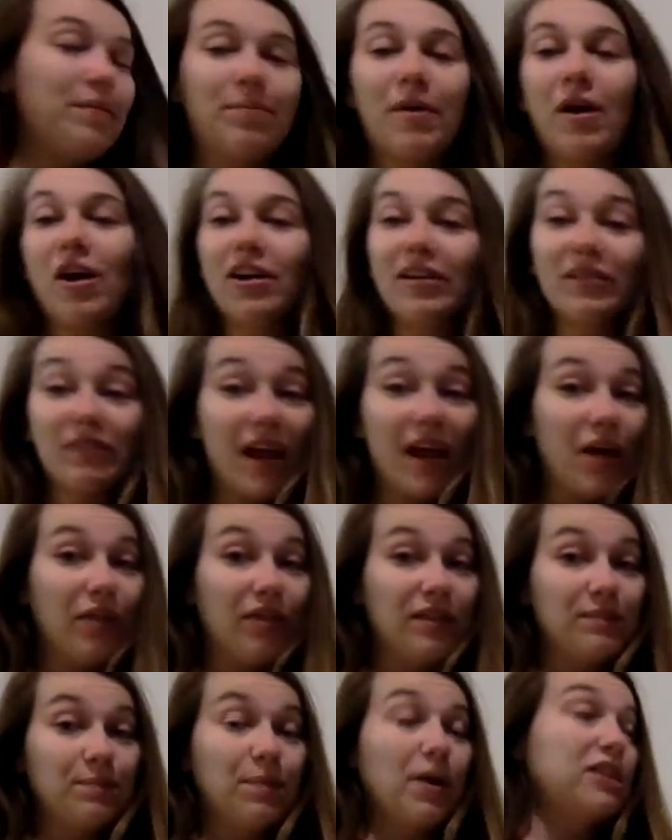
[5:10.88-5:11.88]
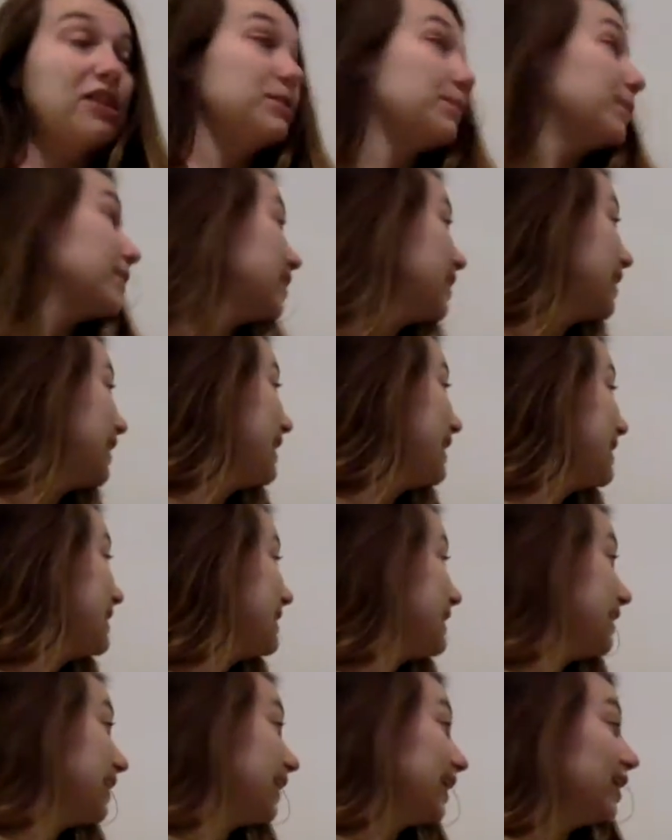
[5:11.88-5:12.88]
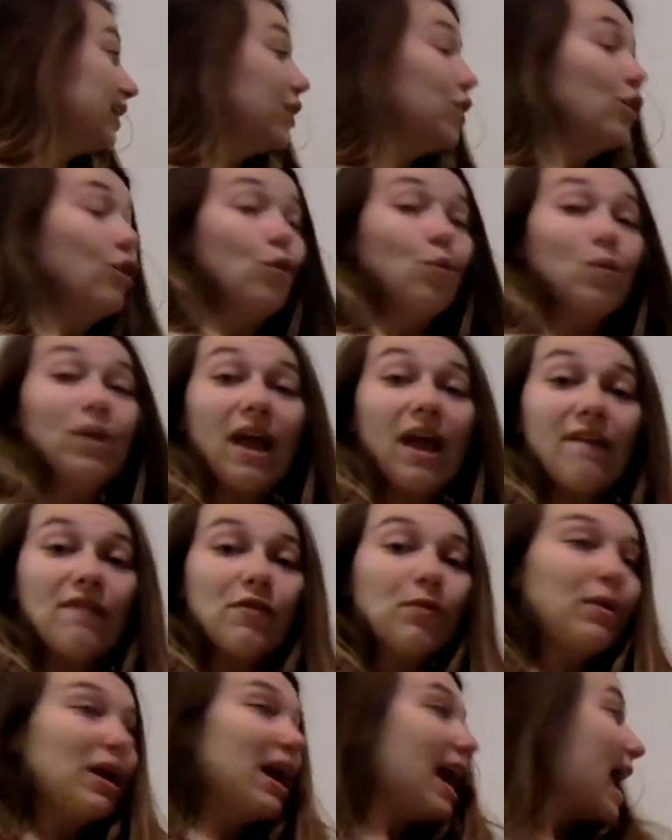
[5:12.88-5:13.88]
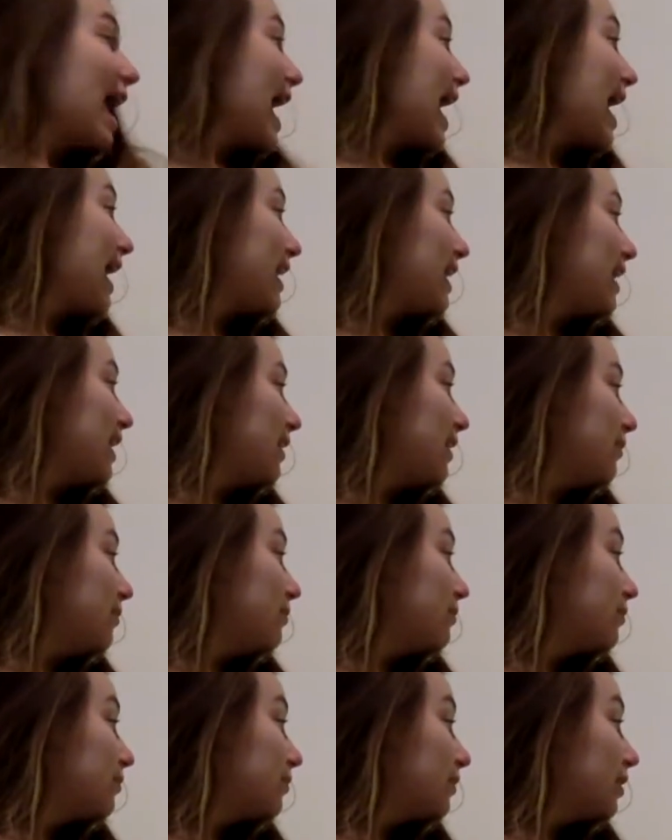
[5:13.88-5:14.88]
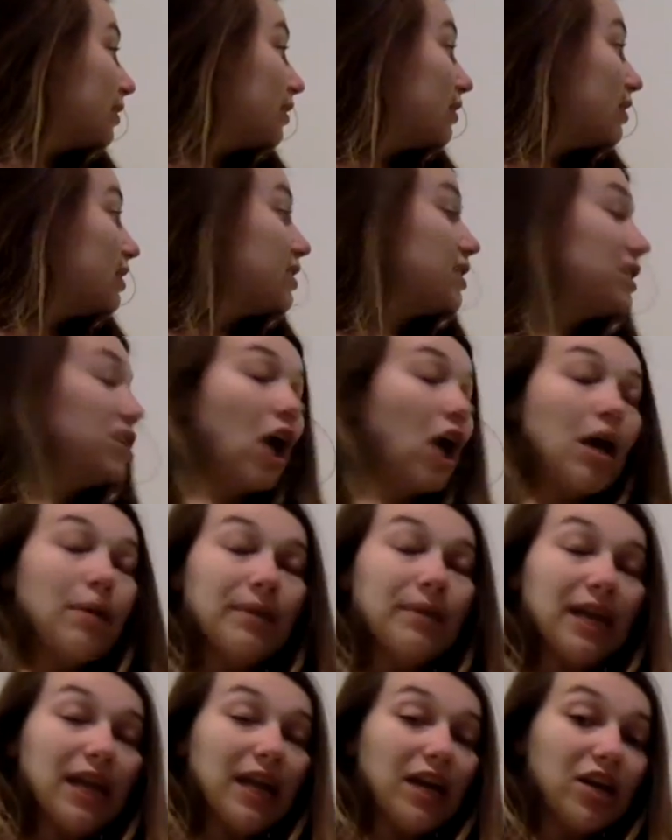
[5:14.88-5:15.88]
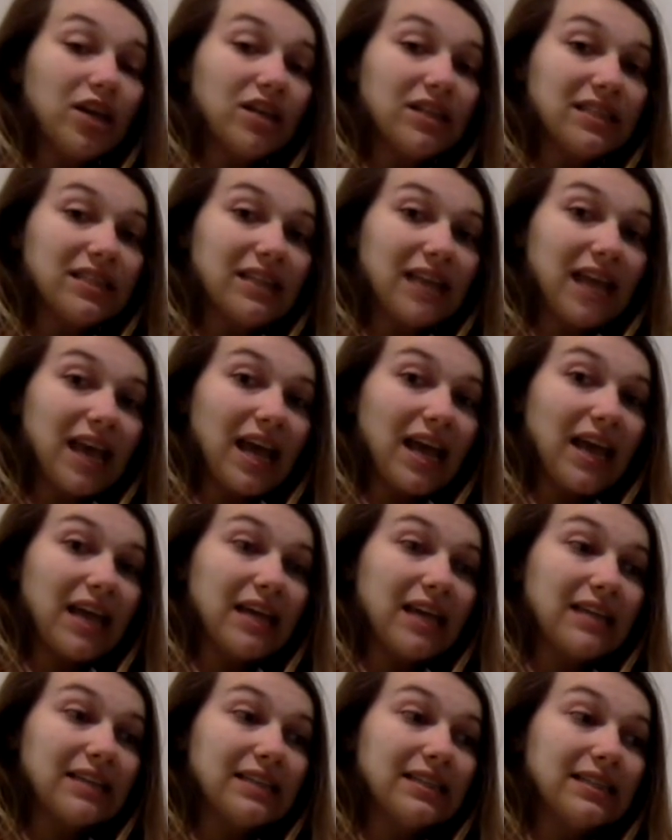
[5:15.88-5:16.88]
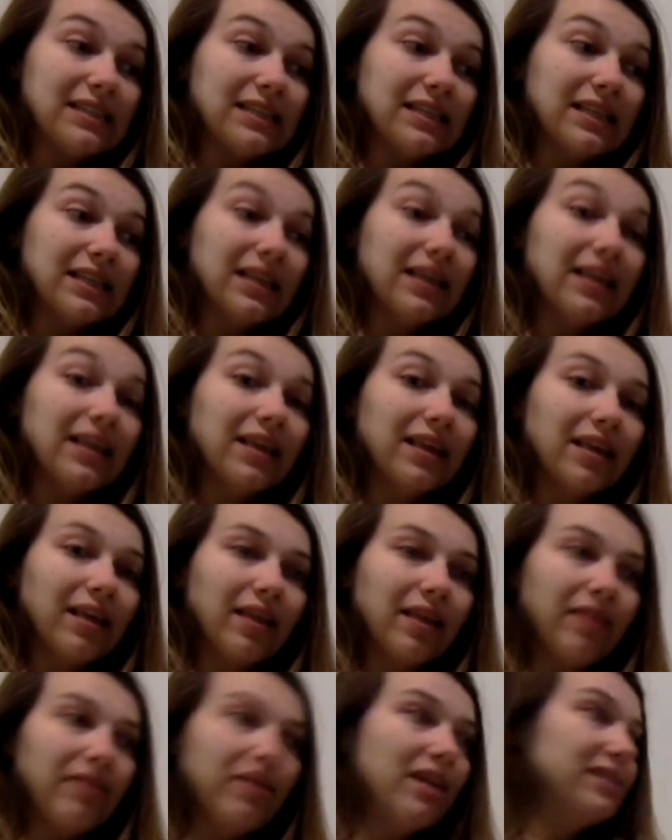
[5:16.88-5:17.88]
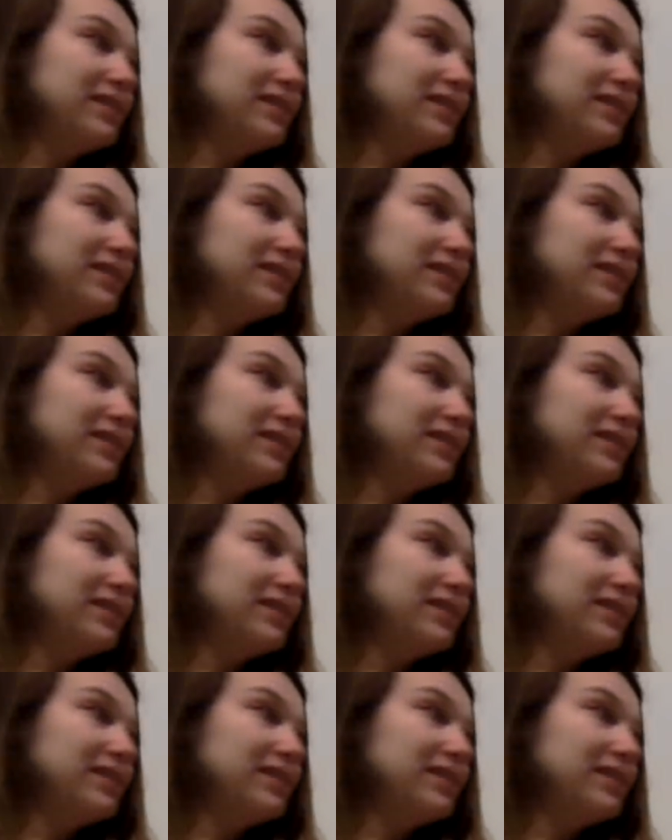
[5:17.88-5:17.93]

part. Now this part's pretty easy. Whenever we're adding, the denominator stays the